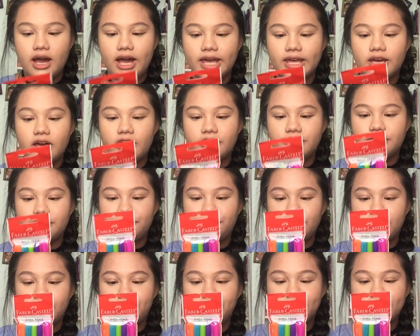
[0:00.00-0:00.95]
I got the
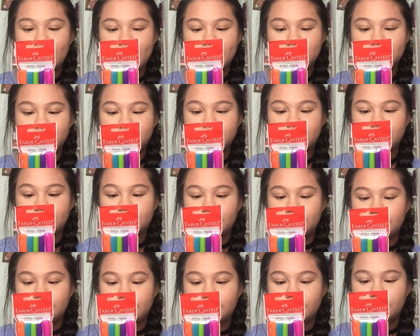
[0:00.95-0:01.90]

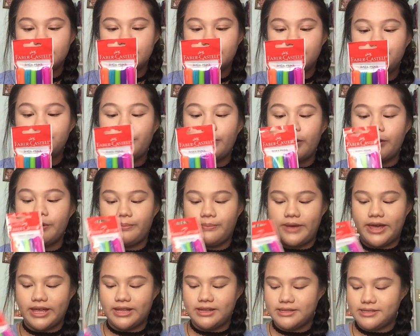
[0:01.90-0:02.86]
Faber-Castell ball
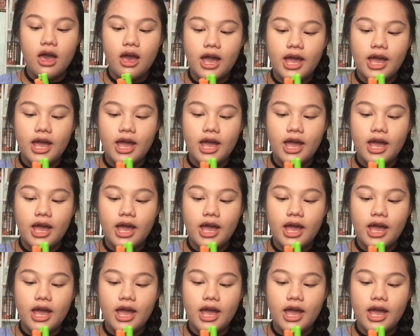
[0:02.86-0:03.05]
pen.